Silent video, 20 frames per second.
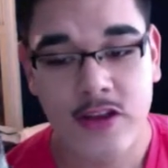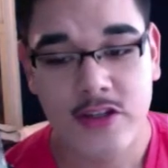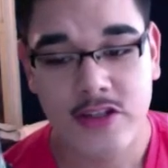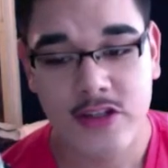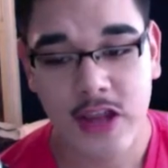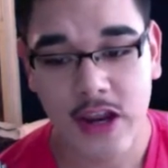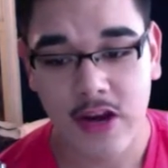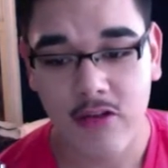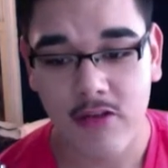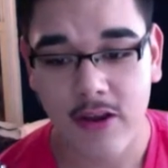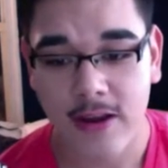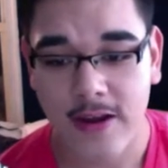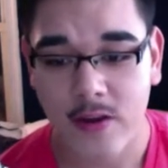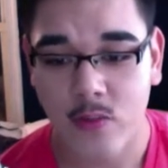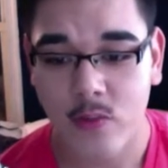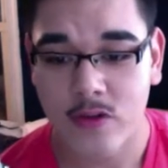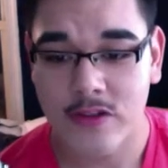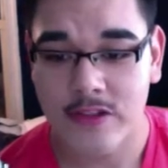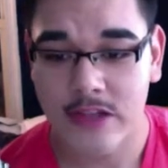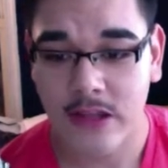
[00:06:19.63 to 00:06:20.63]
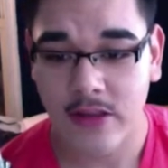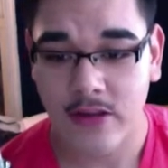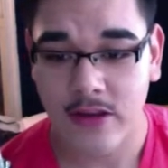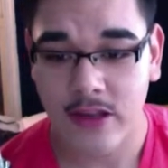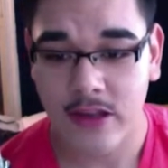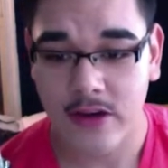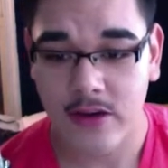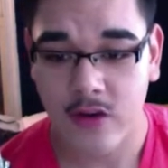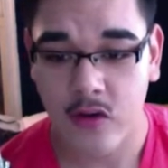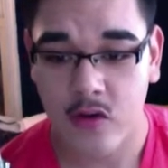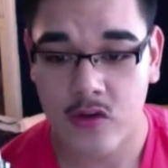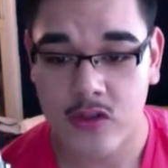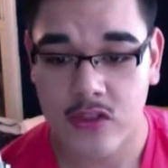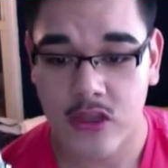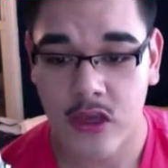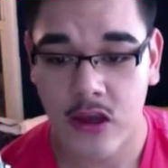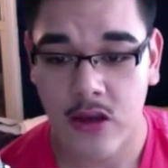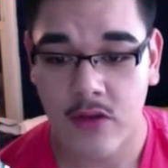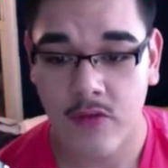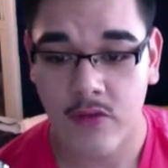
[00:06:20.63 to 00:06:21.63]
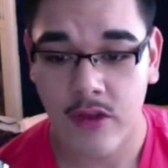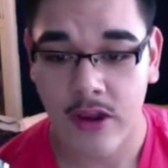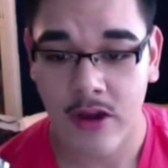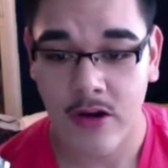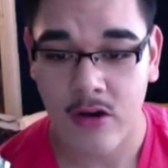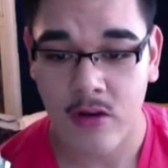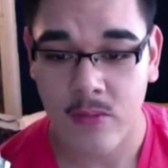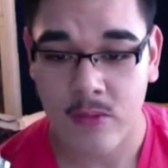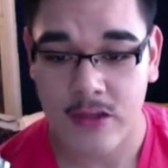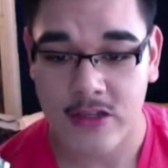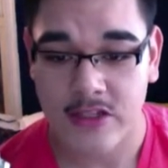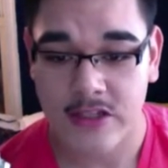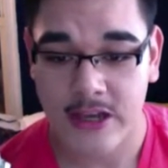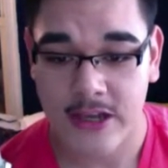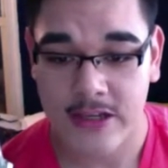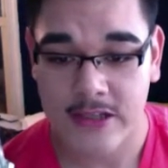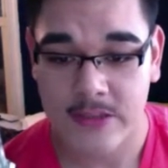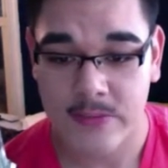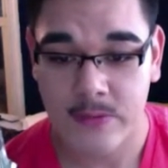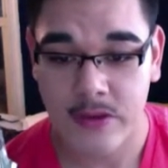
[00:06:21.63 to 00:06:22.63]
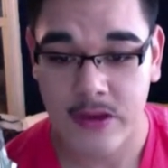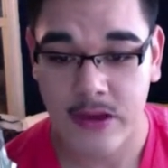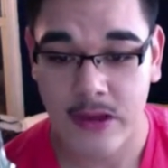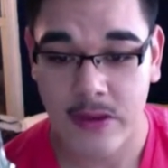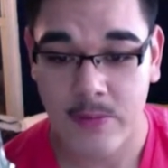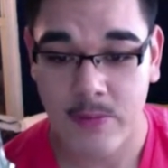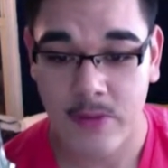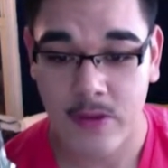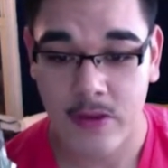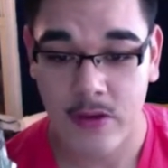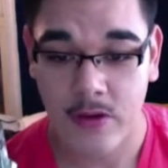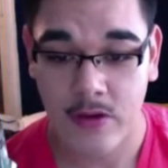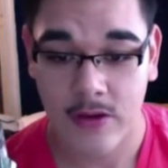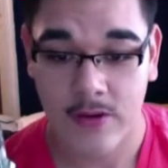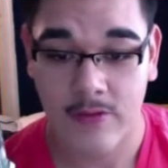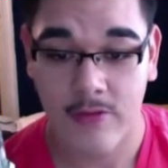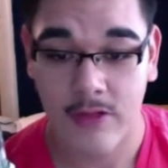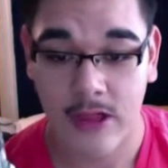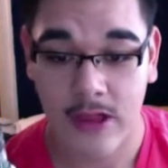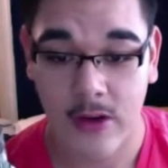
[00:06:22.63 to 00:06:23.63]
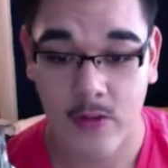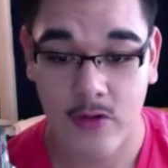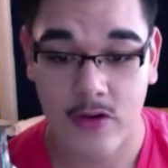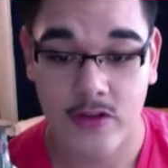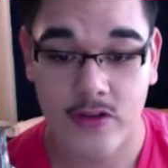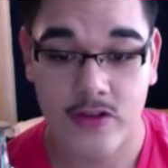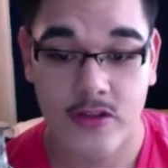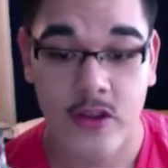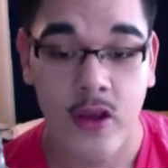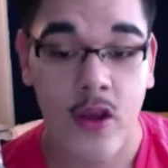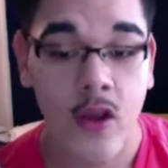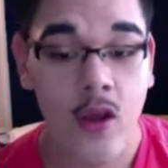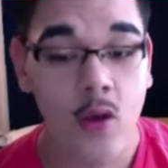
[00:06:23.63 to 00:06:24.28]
decorated with delicate notes of Arabic jasmine and peony flowers.